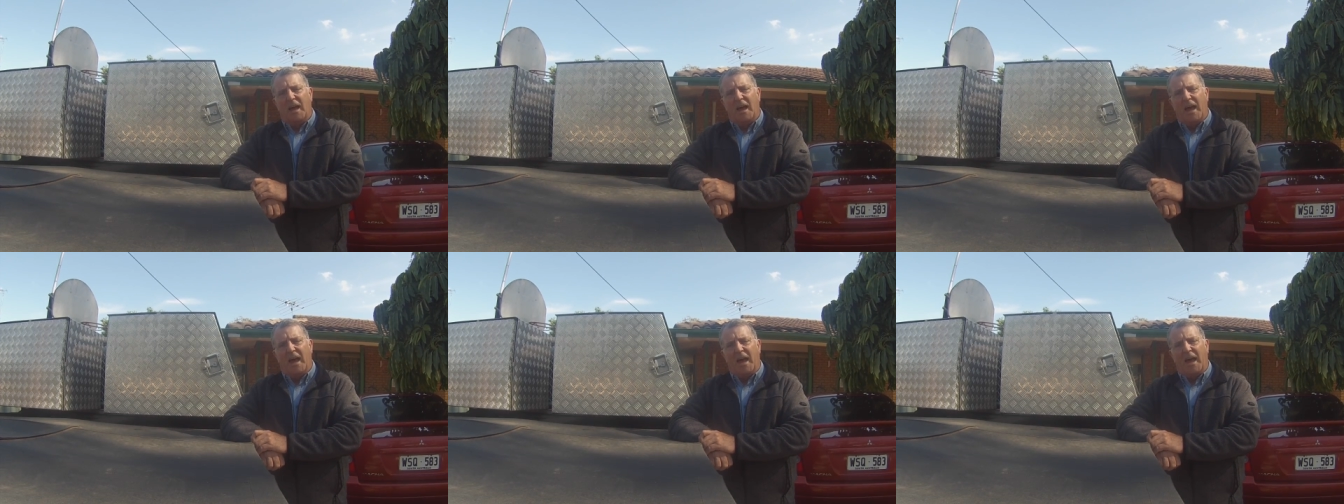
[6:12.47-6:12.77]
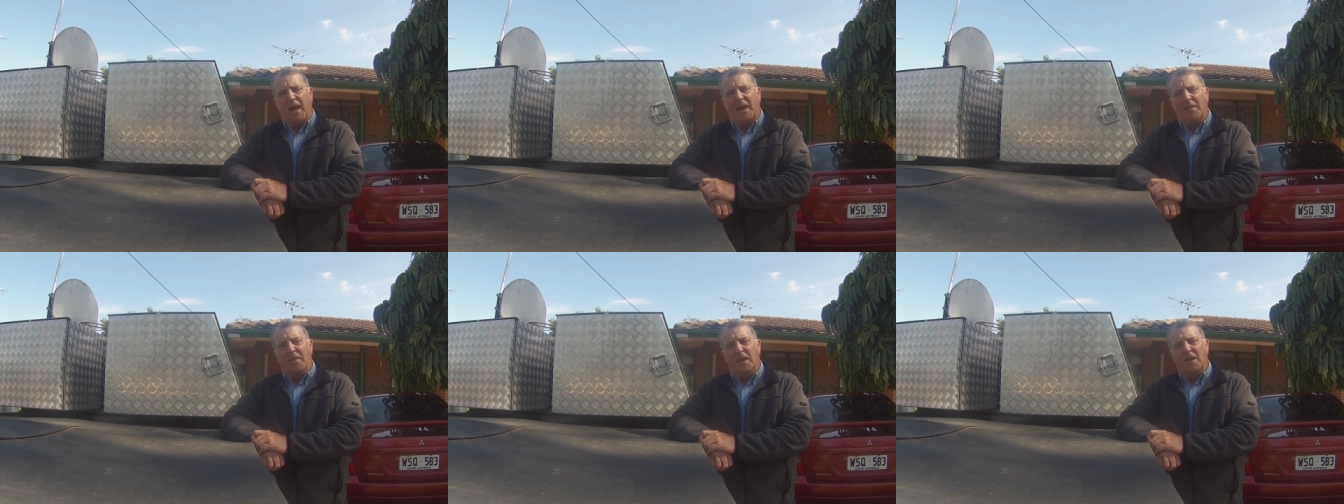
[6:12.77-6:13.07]

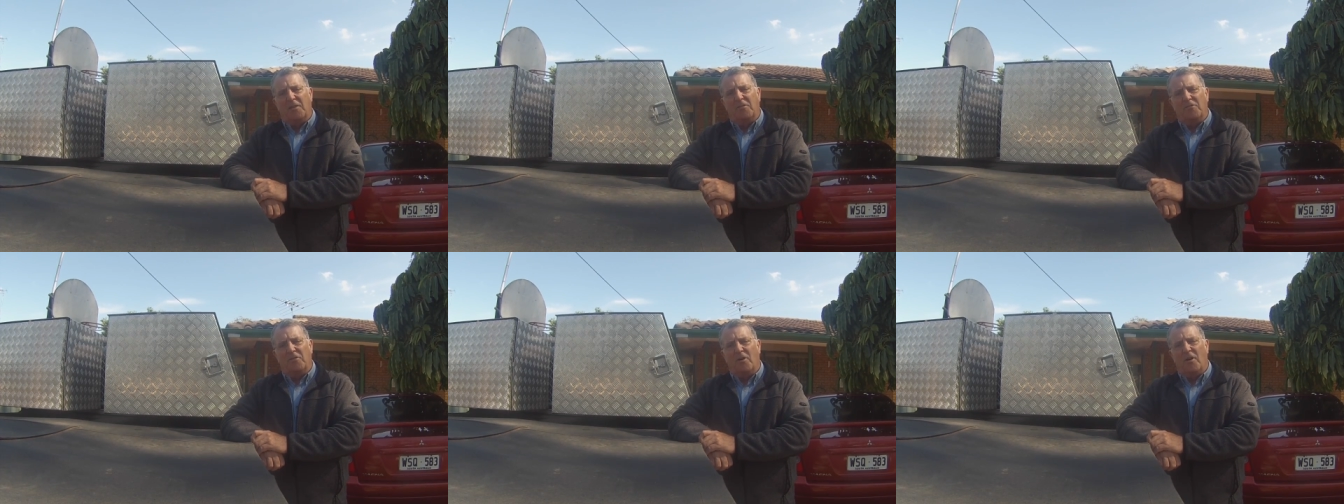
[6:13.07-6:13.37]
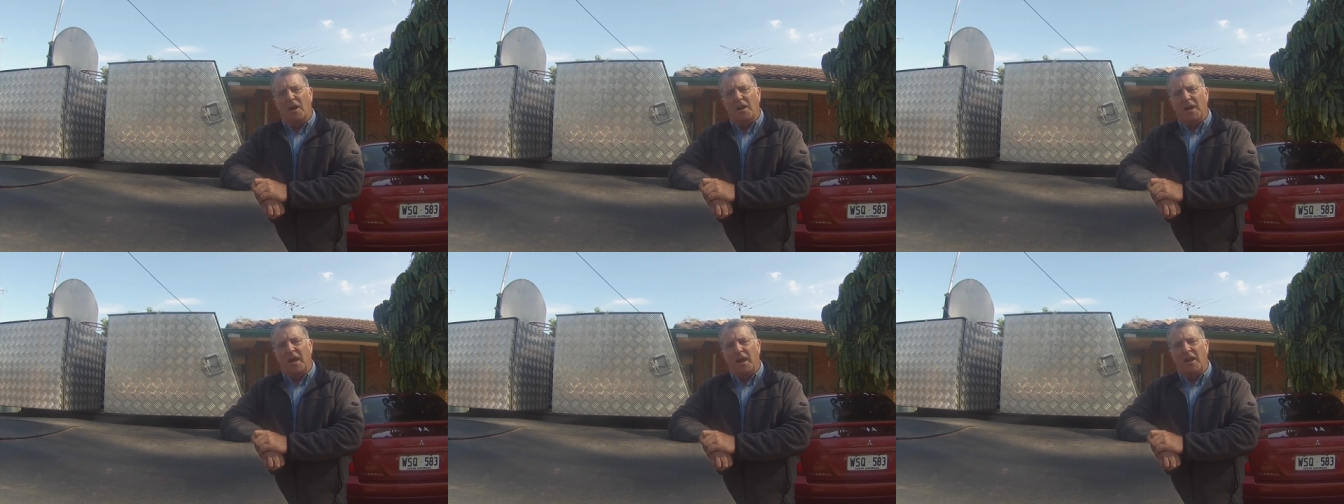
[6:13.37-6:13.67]
and they're
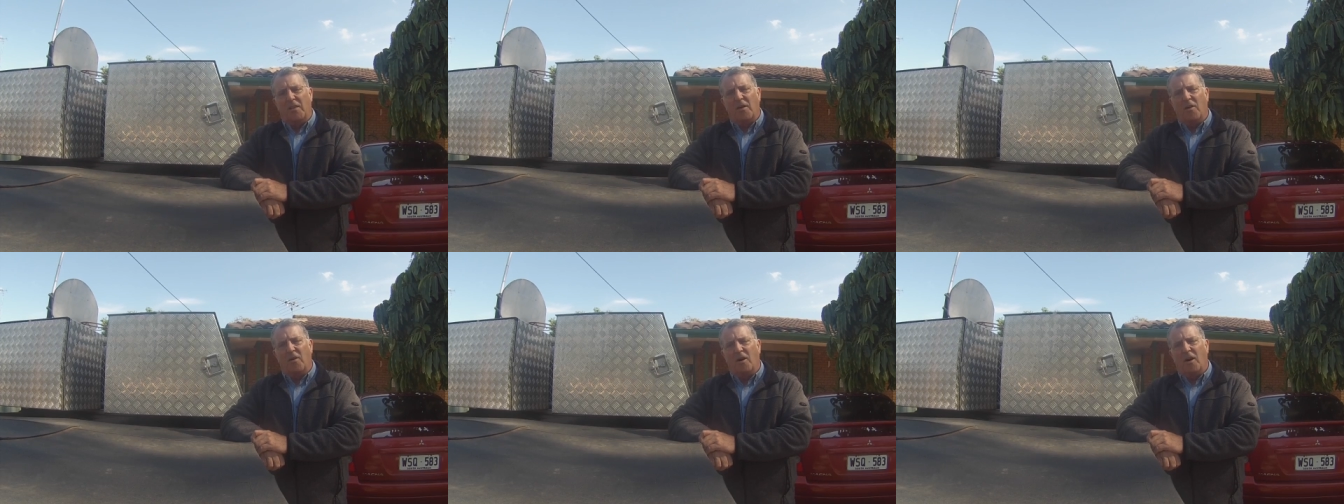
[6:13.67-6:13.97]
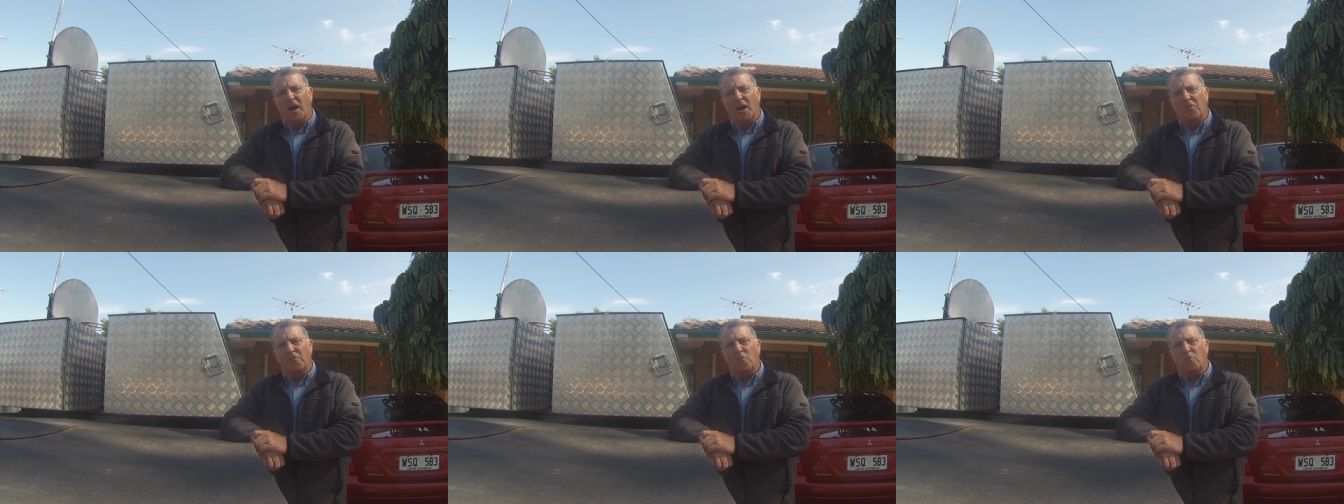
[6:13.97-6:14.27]
designed out of the
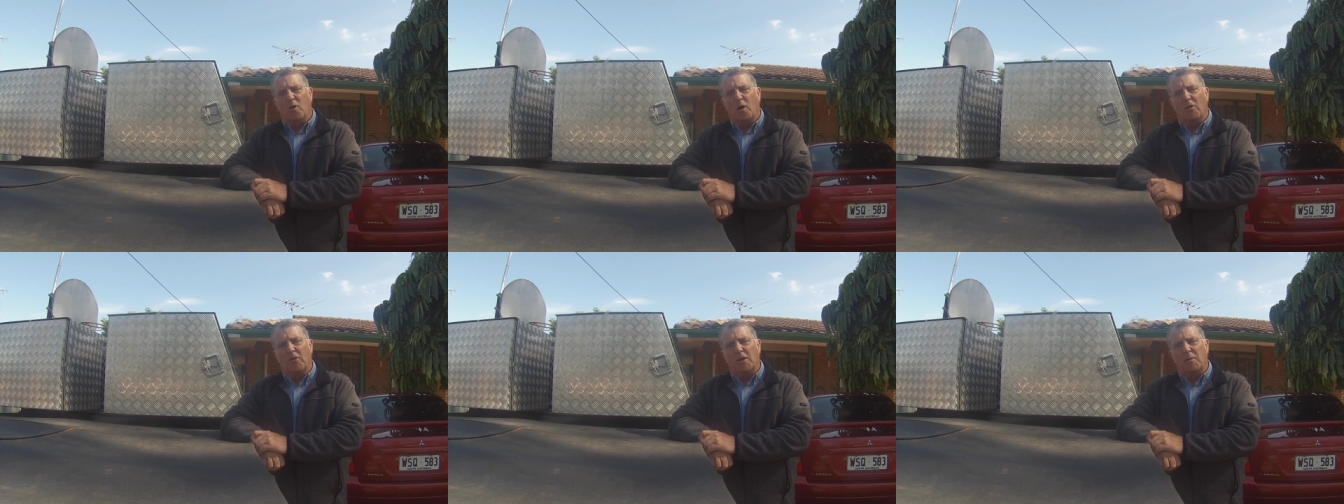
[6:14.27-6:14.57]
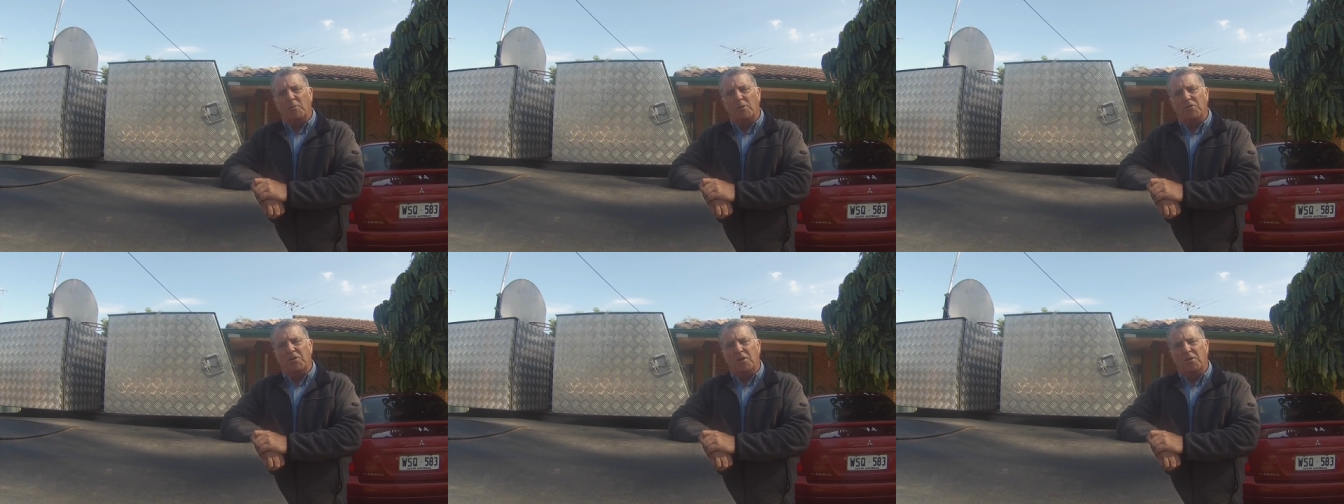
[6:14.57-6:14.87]
highest quality
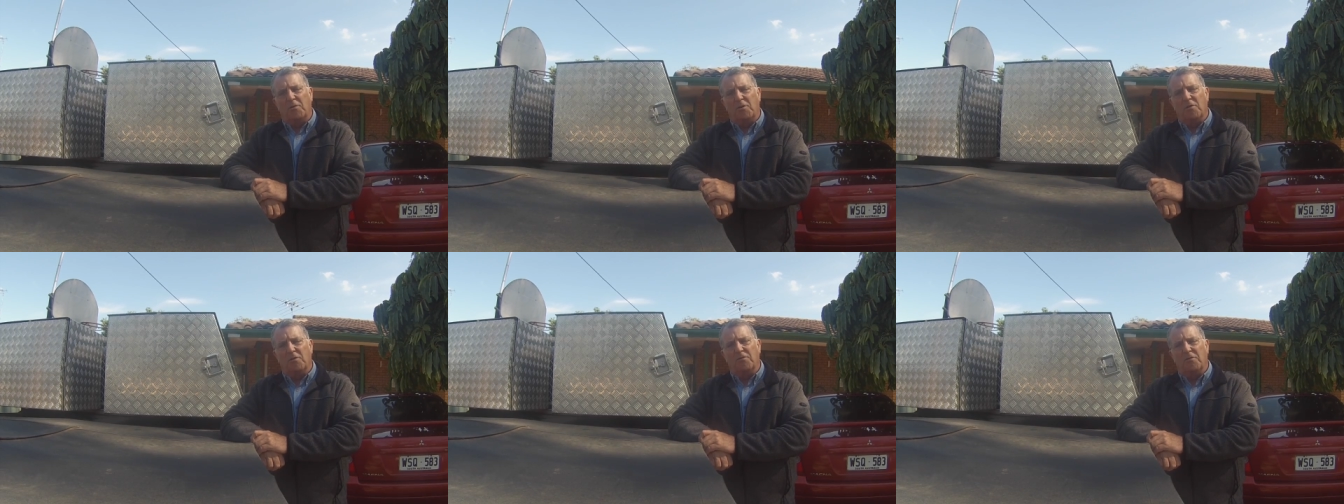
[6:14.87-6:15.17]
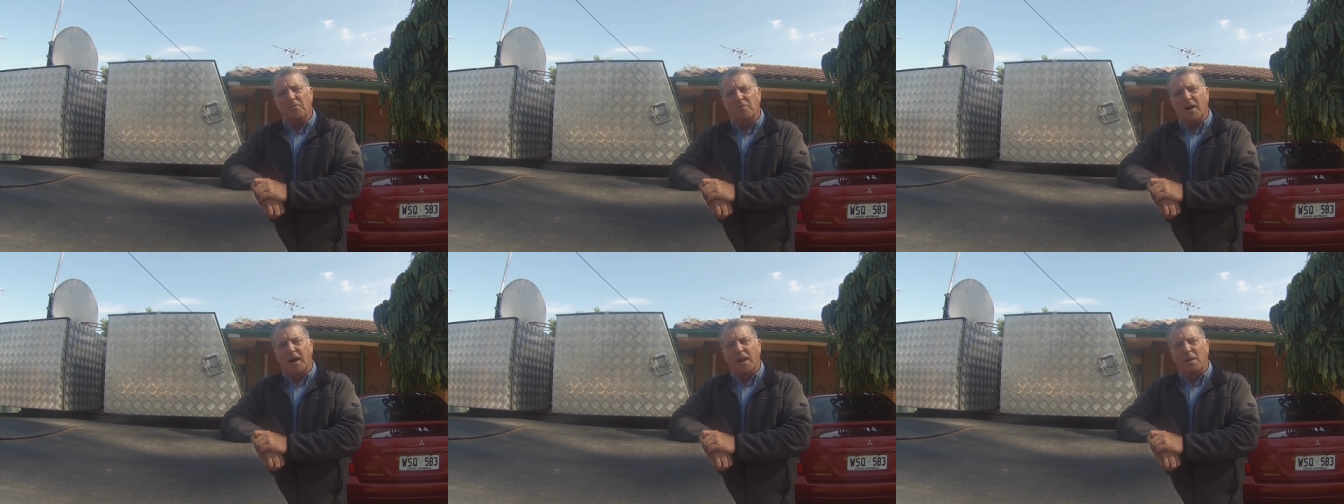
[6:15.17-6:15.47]
materials
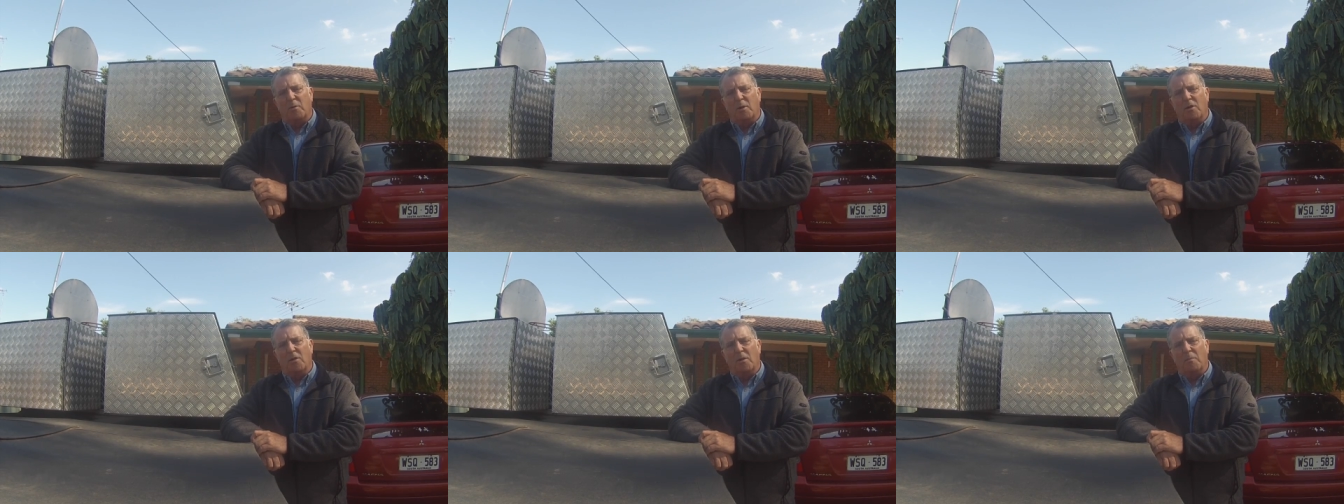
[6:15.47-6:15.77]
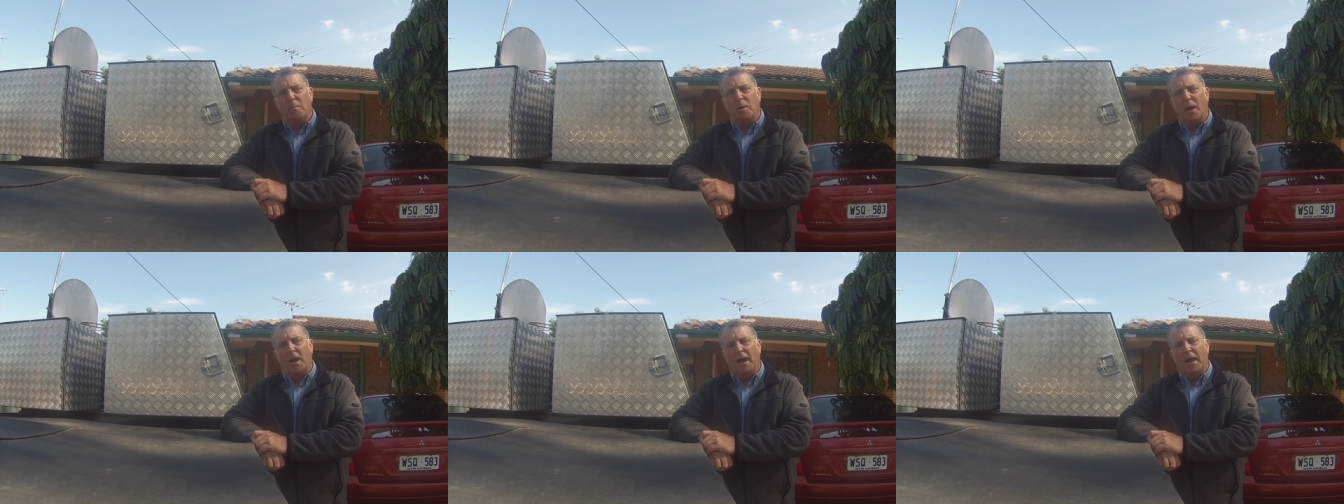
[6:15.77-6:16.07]
available on the
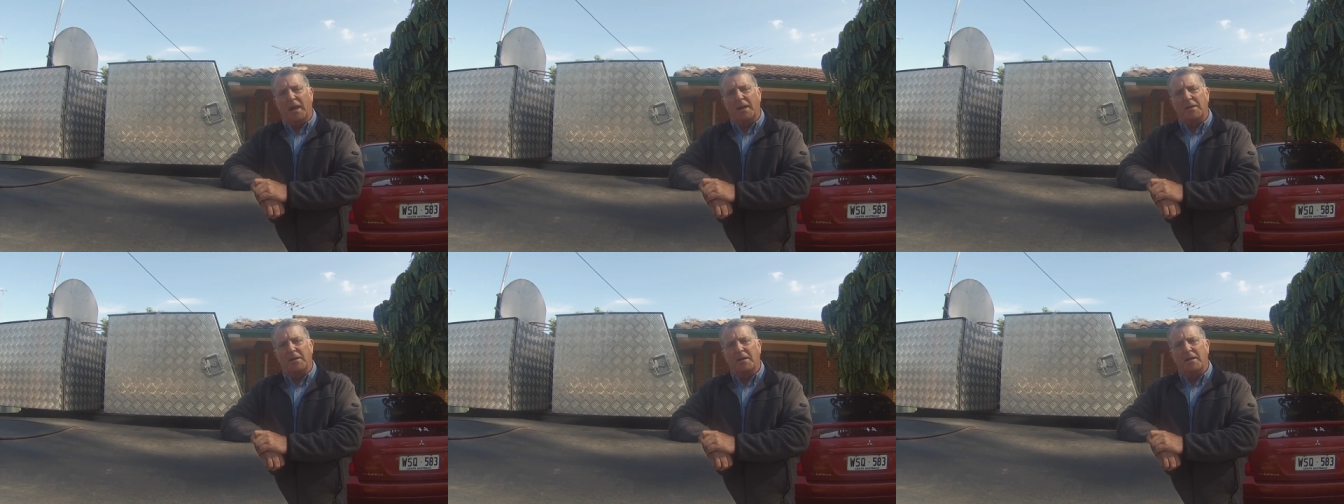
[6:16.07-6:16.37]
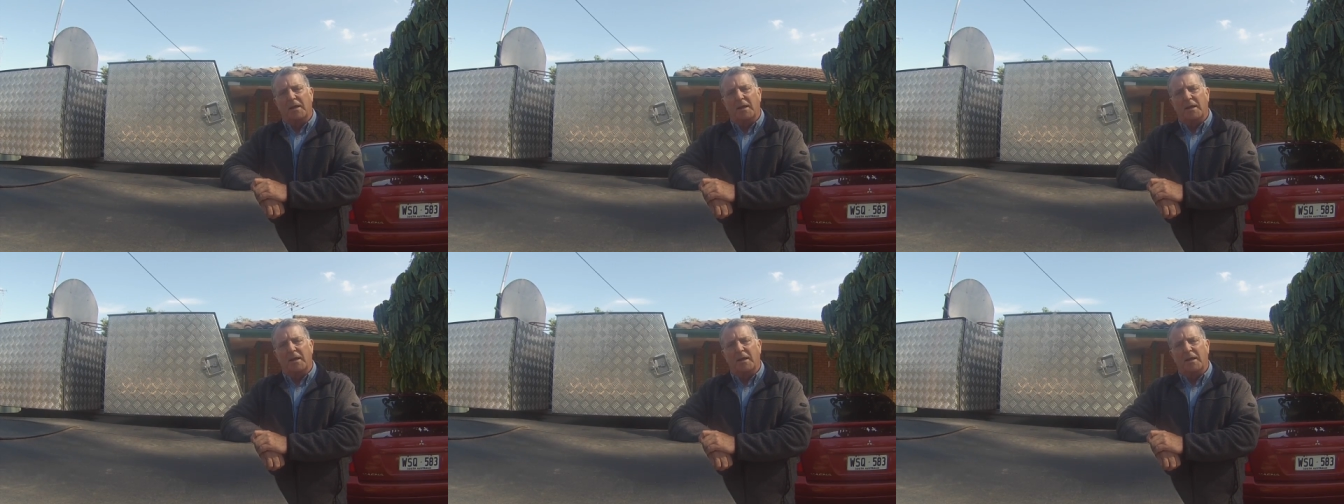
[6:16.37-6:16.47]
planet.